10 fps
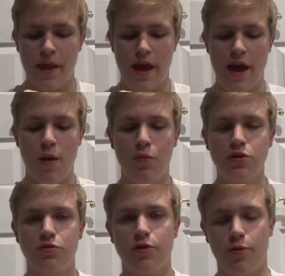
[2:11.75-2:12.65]
And
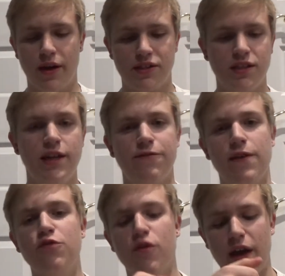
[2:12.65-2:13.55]
we'll do a quick sniff.
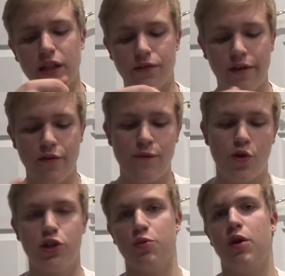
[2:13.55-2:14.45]
Even though I've had the flavor
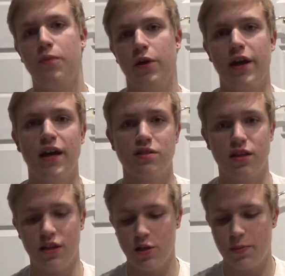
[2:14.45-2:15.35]
before, I just want to bring you guys
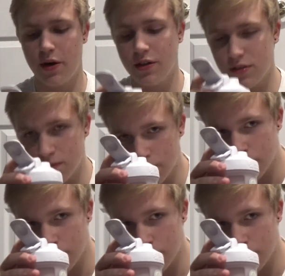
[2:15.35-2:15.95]
like the experience.